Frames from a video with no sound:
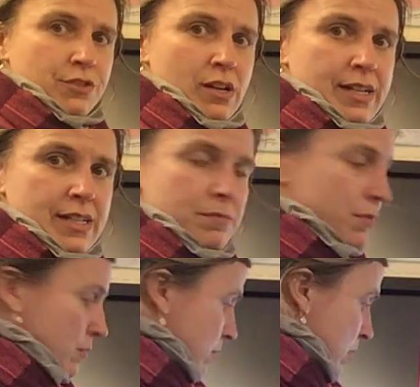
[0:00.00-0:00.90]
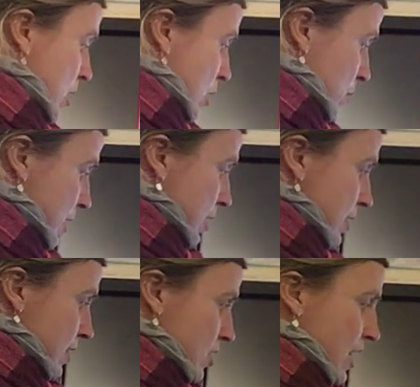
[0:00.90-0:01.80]
frame? We know
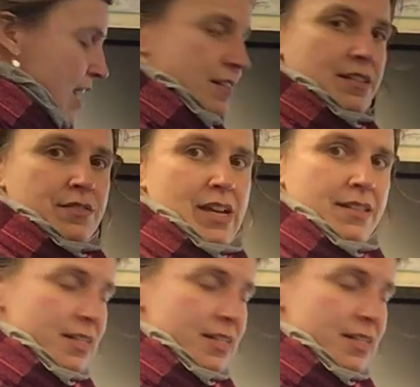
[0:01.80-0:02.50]
there's 10 in there.